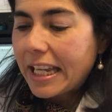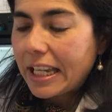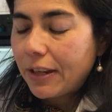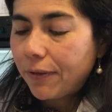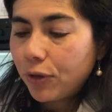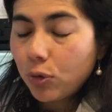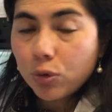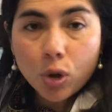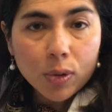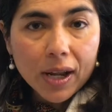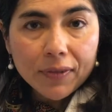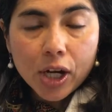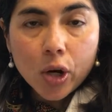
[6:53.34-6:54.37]
If you don't
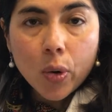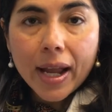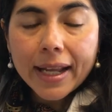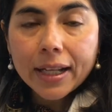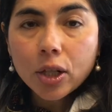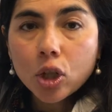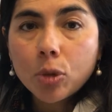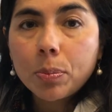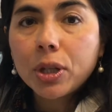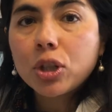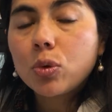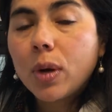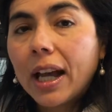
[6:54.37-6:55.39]
have narrow angle,
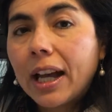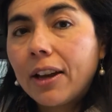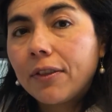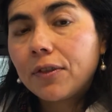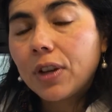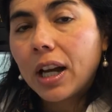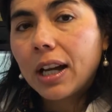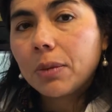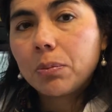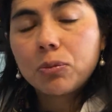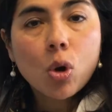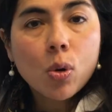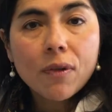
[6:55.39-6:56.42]
but you have
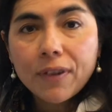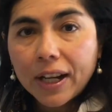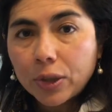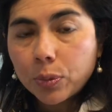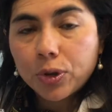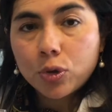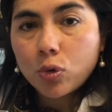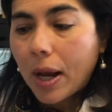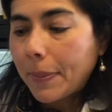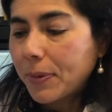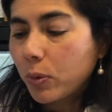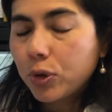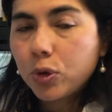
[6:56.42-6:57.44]
no effect with the
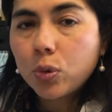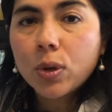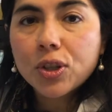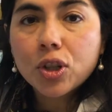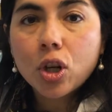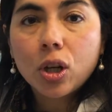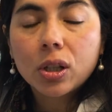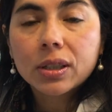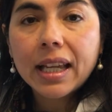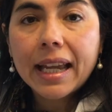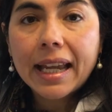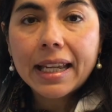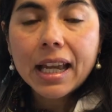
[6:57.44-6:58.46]
drops, we'll do what's called
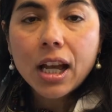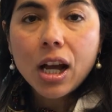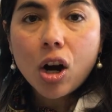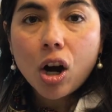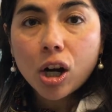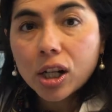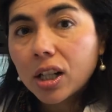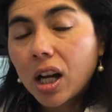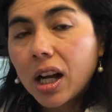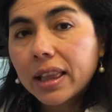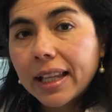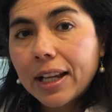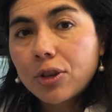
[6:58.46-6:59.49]
a
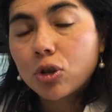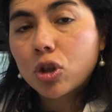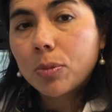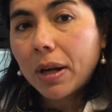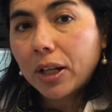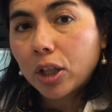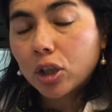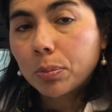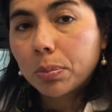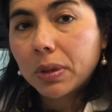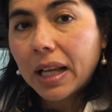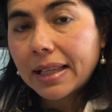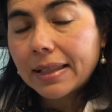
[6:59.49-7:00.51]
argon laser
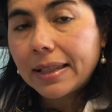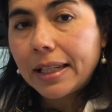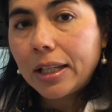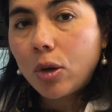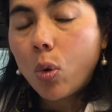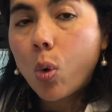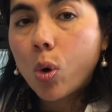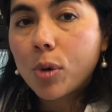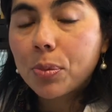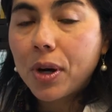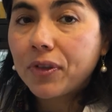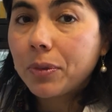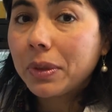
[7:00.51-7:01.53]
trabecularplasty, or
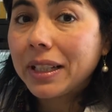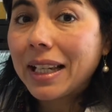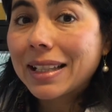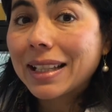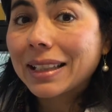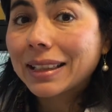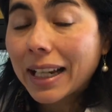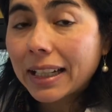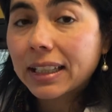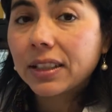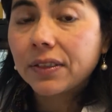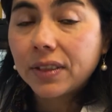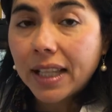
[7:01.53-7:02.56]
preferably a
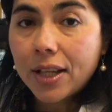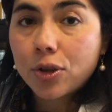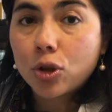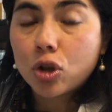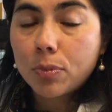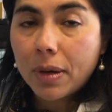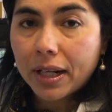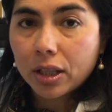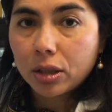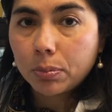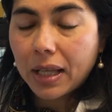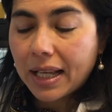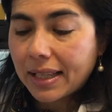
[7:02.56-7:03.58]
selective laser
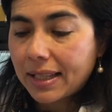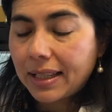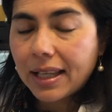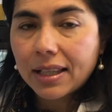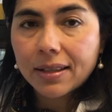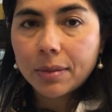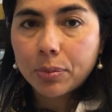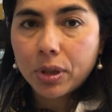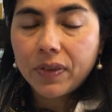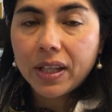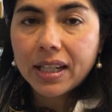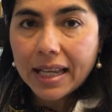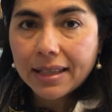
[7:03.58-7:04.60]
trabecularplasty, that's abbreviated